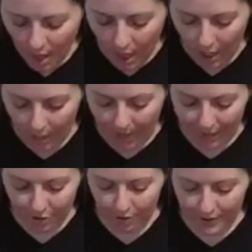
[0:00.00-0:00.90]

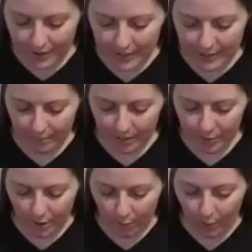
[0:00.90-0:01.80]
as you can see,
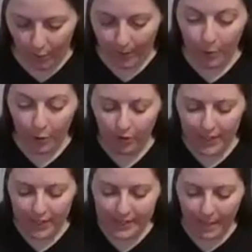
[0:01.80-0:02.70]
sometimes though when we move,
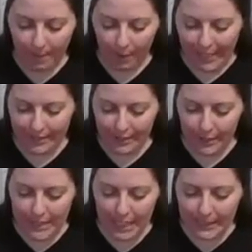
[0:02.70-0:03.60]
they separate. So
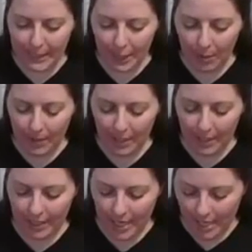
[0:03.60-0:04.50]
it's a little
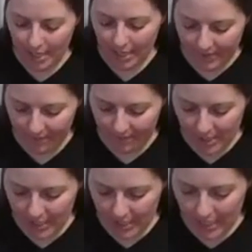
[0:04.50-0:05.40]
bit of a
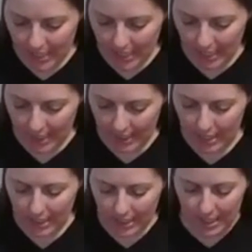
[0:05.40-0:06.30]
funky kind
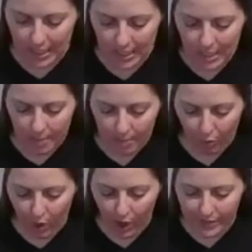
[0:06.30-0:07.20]
of
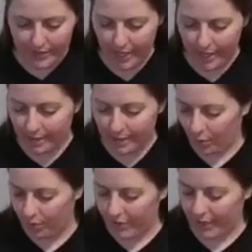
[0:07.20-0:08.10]
process in
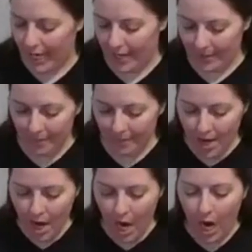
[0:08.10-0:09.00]
order to get
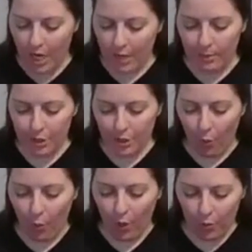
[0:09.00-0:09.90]
it. So
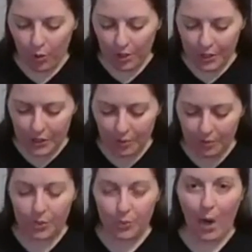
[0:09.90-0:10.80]
what we're going to
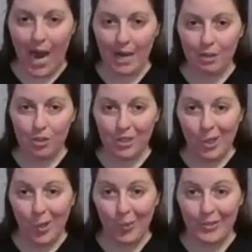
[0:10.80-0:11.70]
do is we're actually
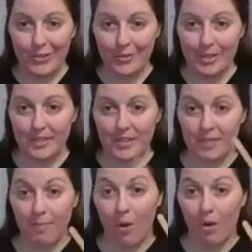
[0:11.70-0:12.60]
going to use the
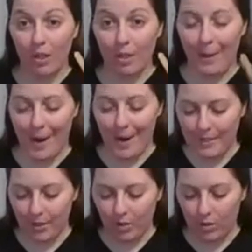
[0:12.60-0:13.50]
smaller
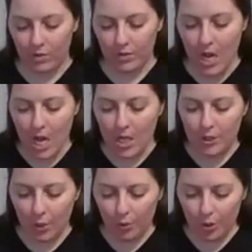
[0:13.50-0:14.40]
popsicles.
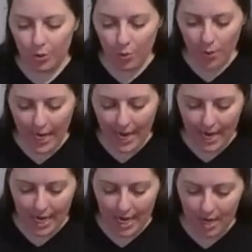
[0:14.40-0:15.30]
So you
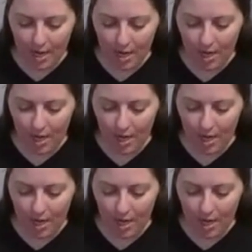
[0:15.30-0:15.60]
can